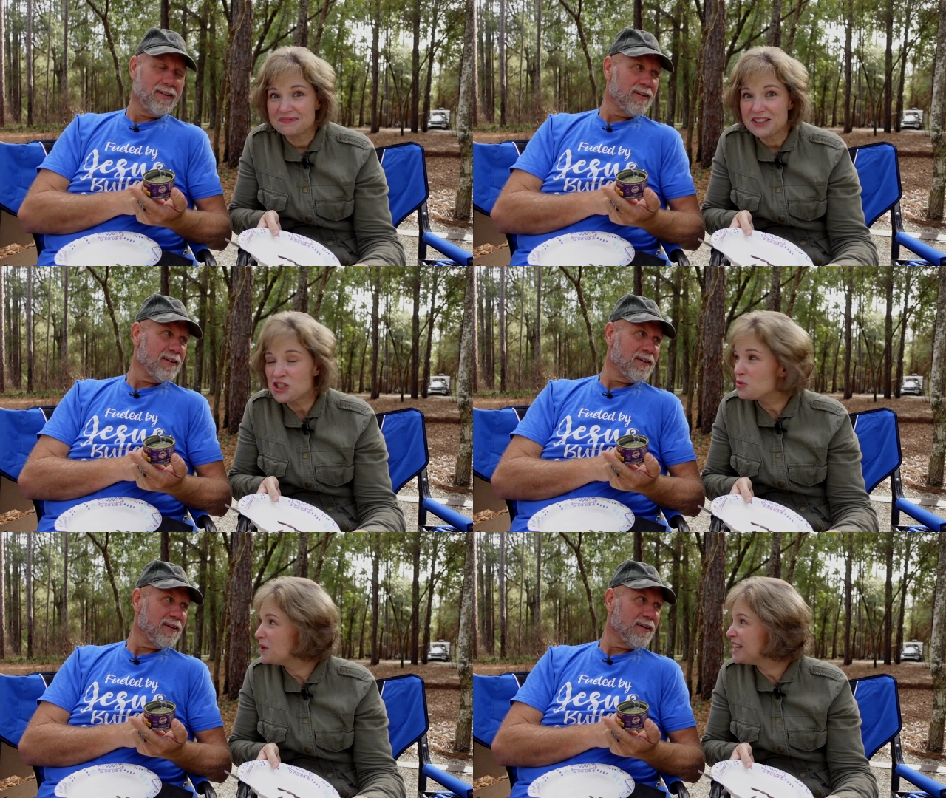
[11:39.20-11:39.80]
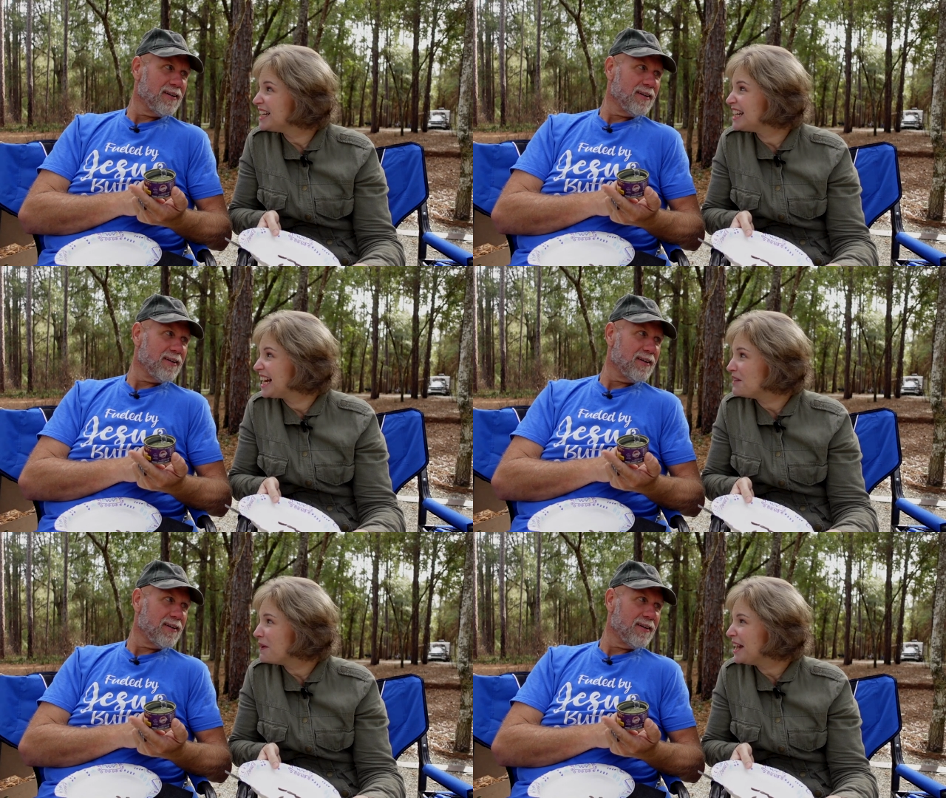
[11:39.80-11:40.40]
Speaker 1: Should we eat it
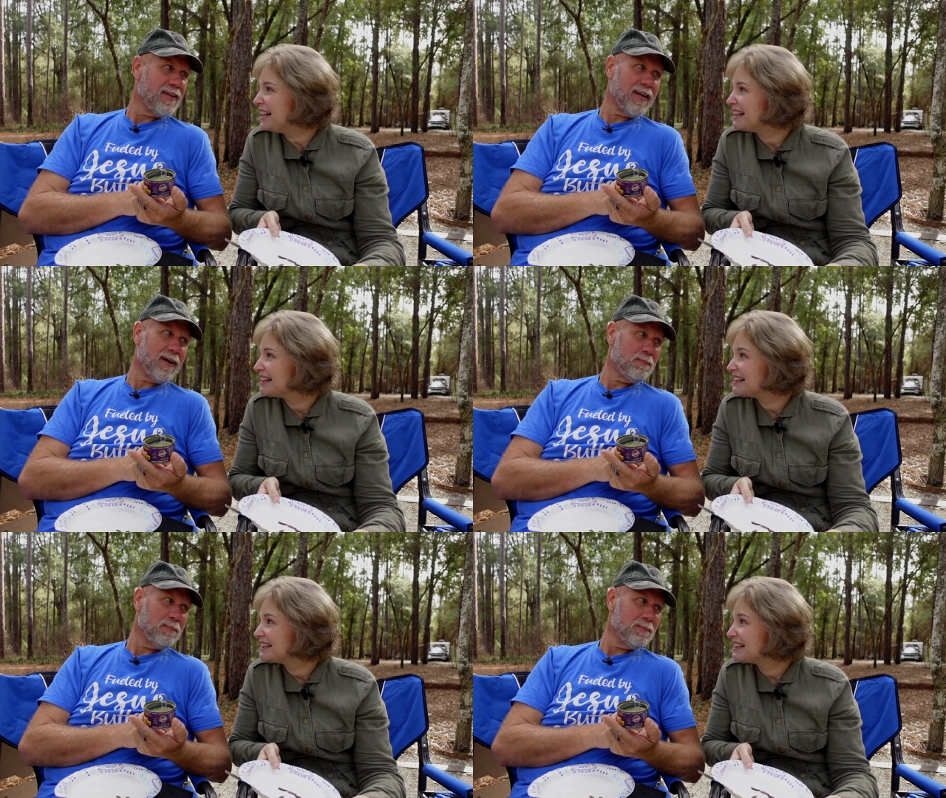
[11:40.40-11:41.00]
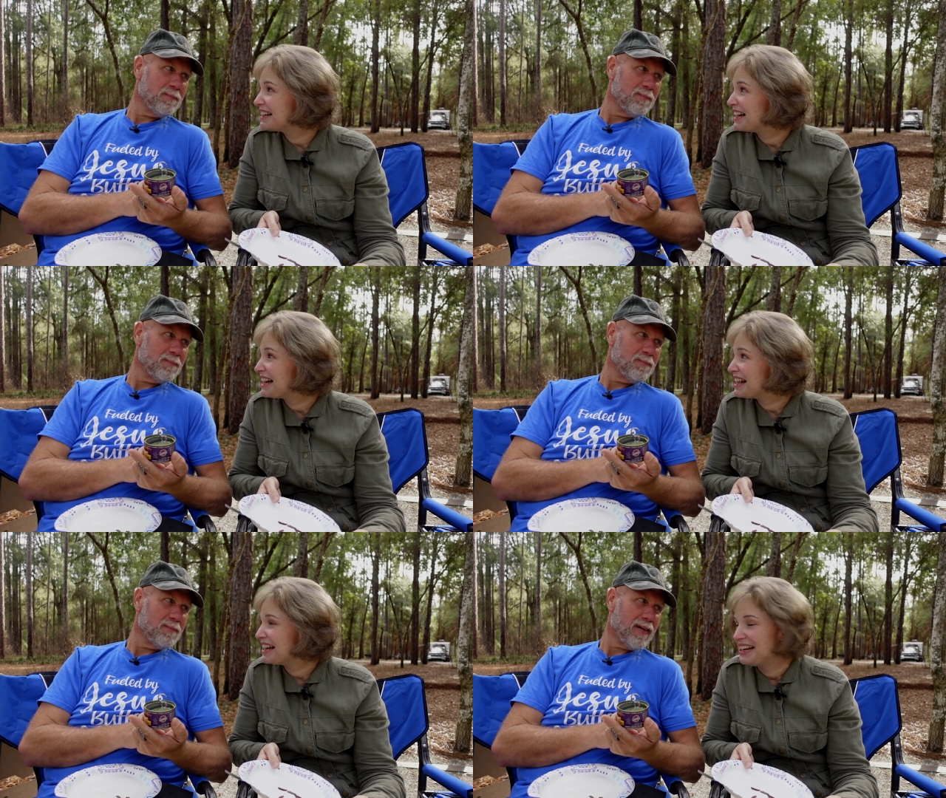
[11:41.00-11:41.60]
anyway?
Speaker 2: No,
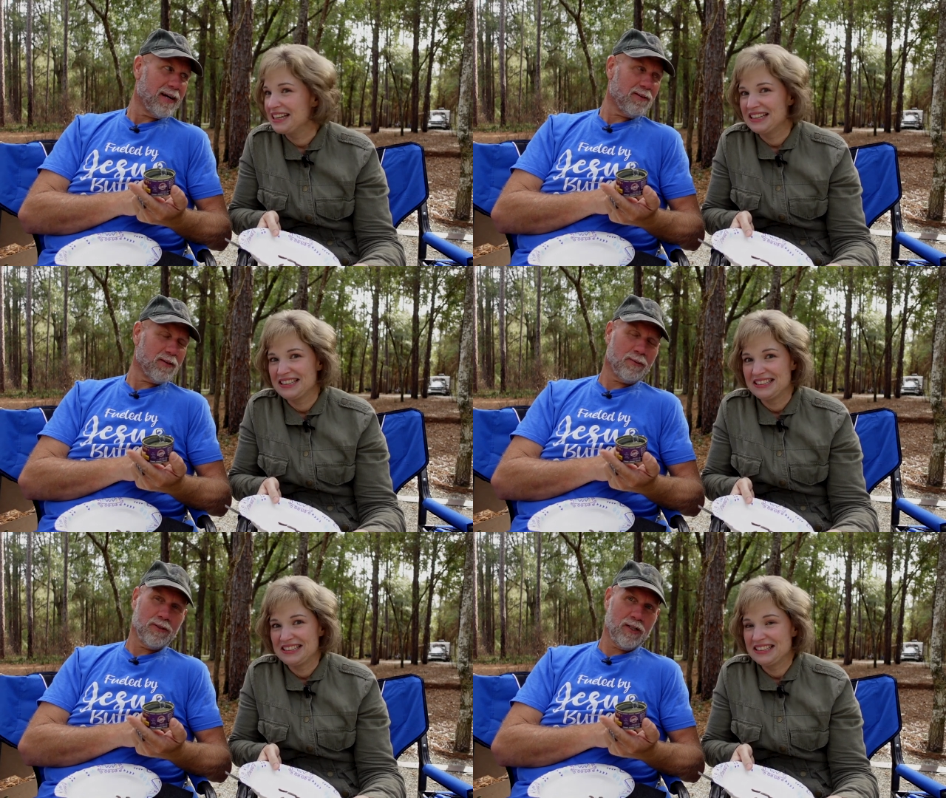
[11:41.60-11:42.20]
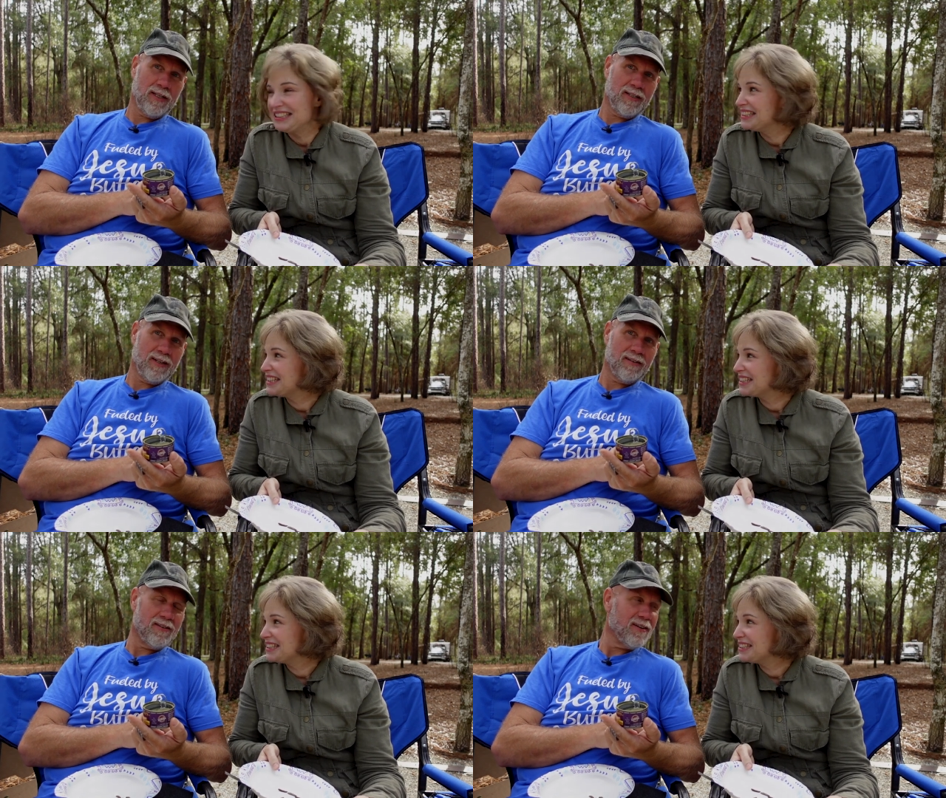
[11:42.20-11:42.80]
I don't think we should eat
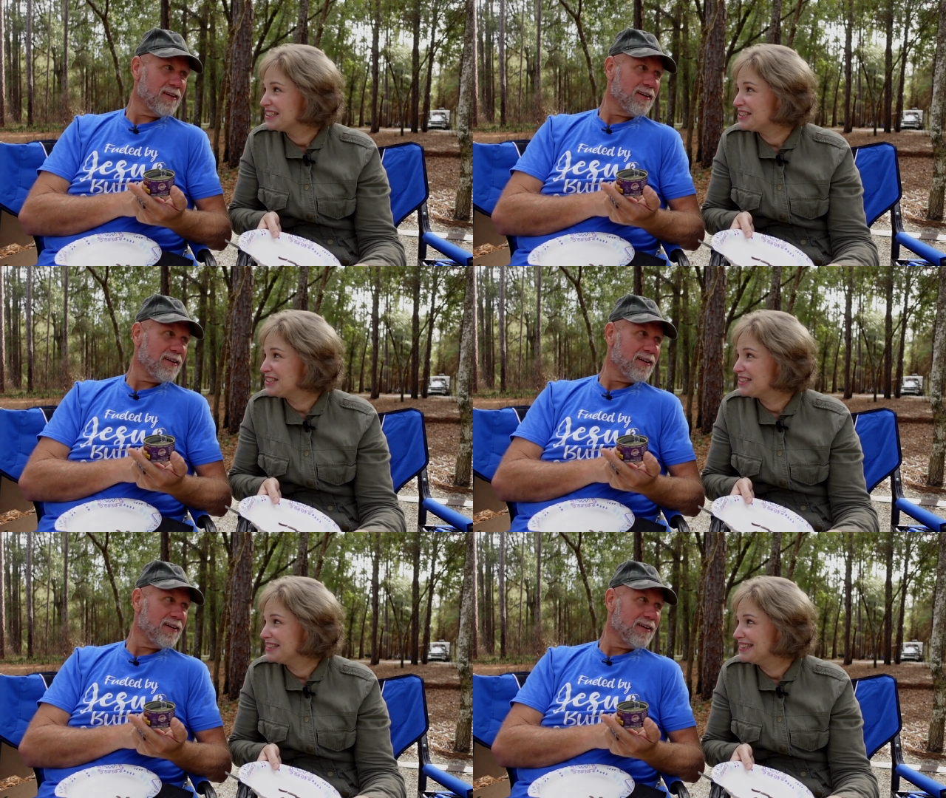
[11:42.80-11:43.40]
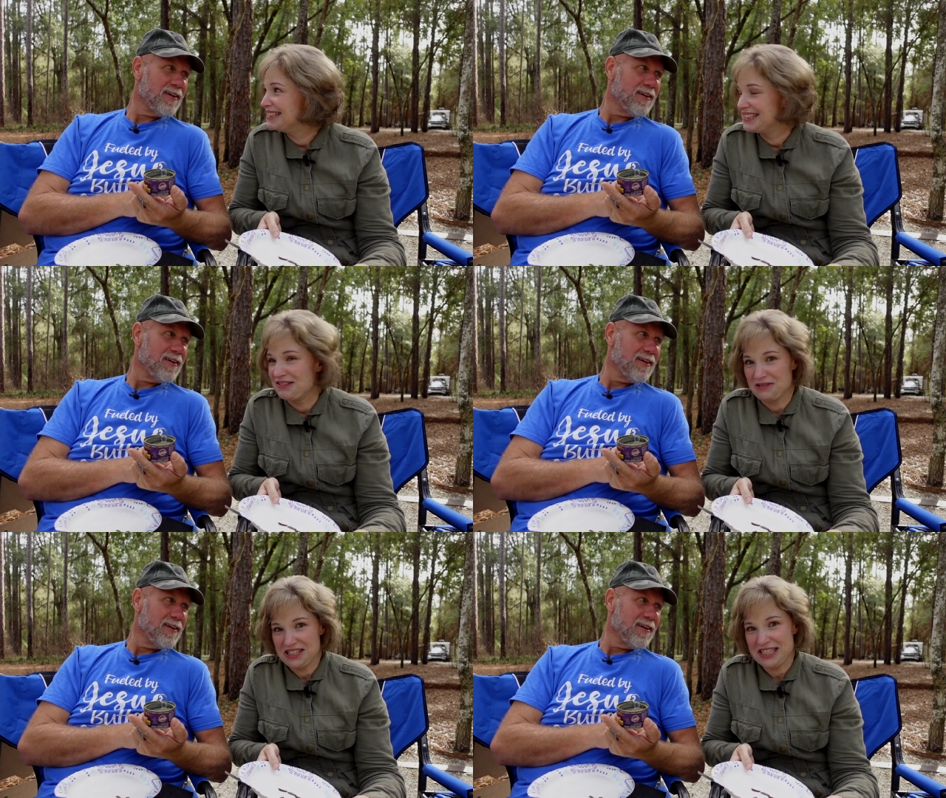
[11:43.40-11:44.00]
this.
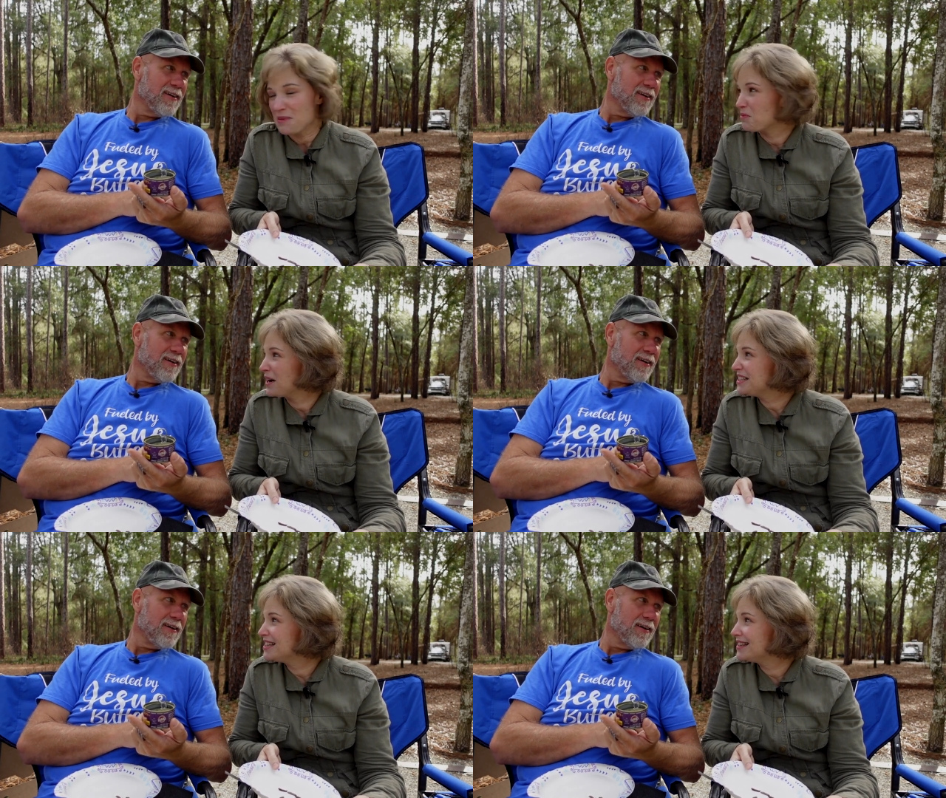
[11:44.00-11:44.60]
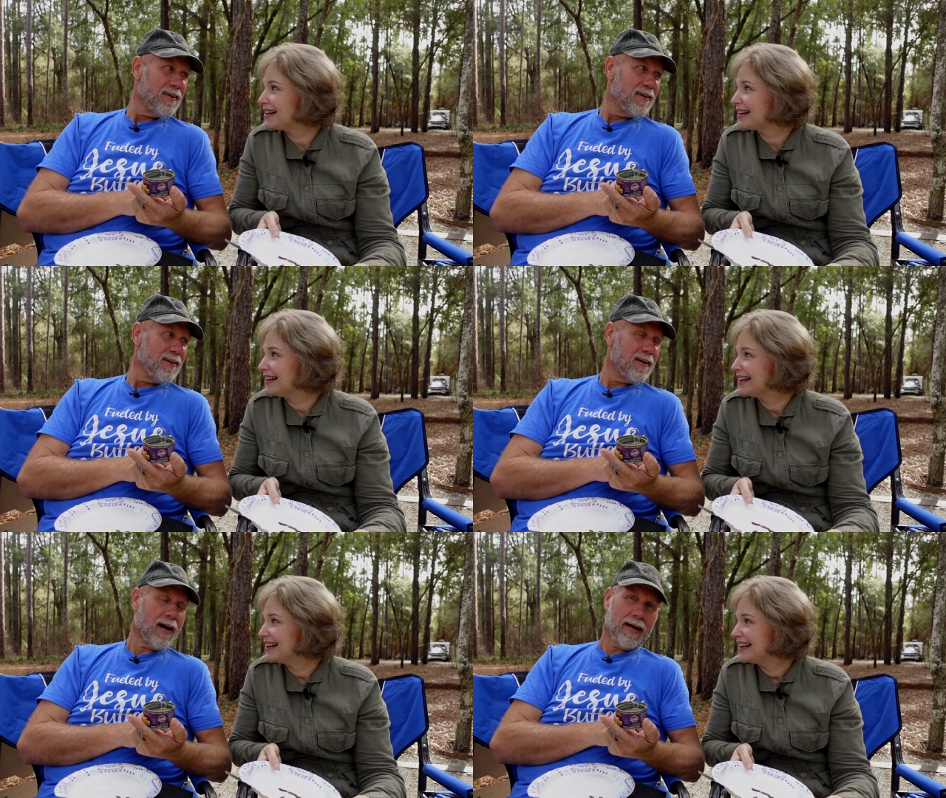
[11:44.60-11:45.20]
Speaker 1: You want to skip right to the?
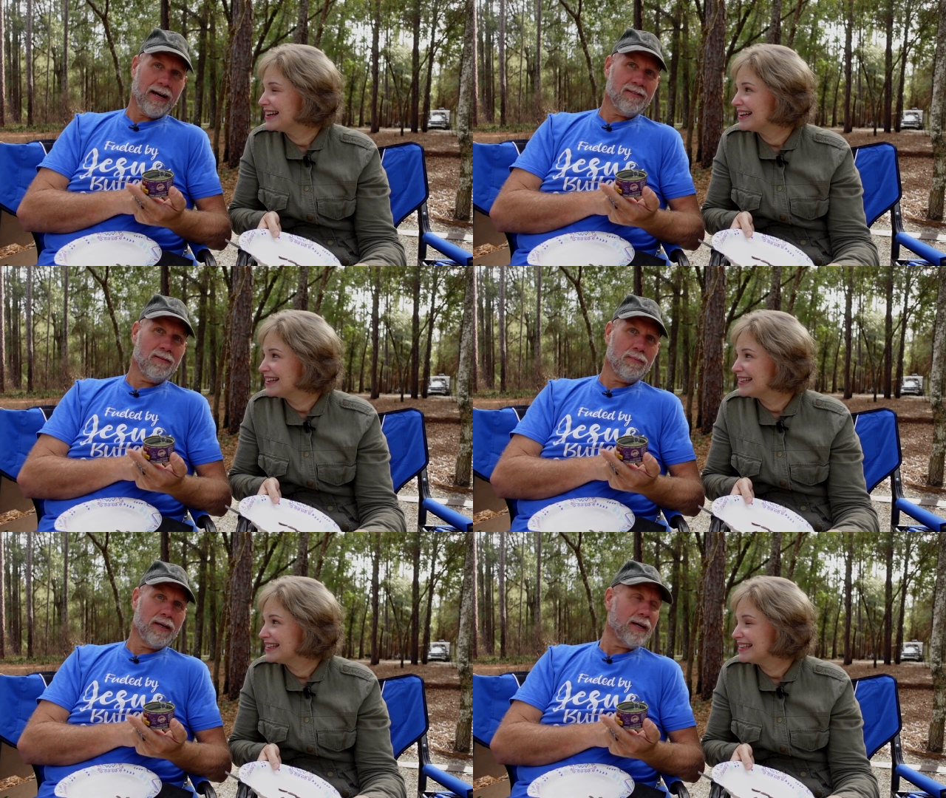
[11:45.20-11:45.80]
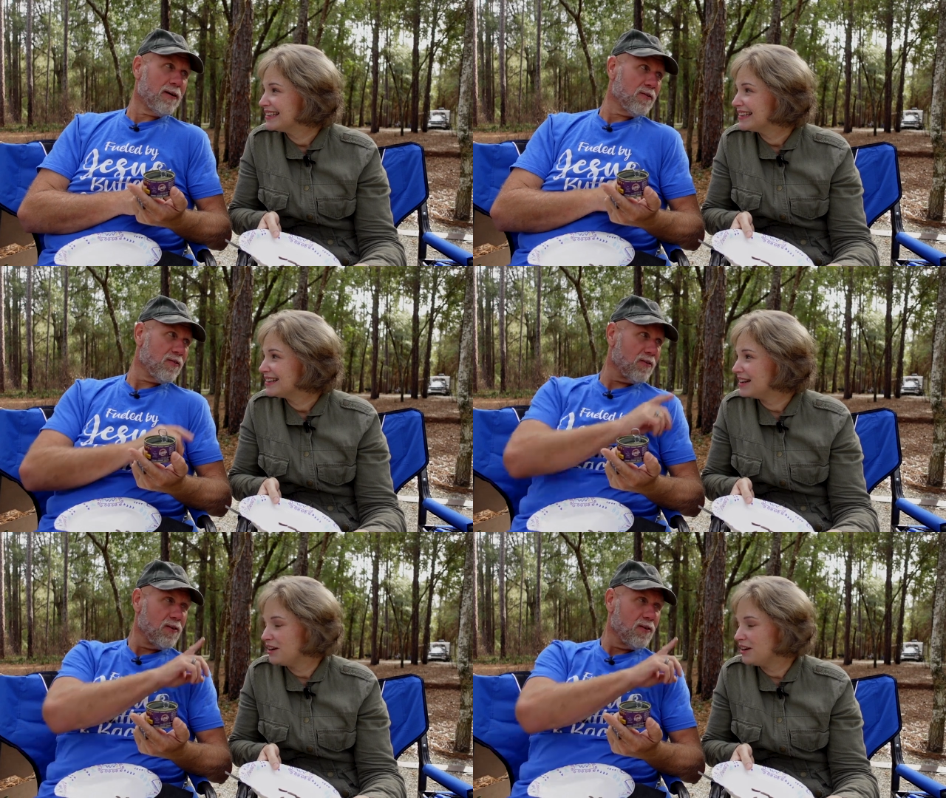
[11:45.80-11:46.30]
Speaker 2: I got something else.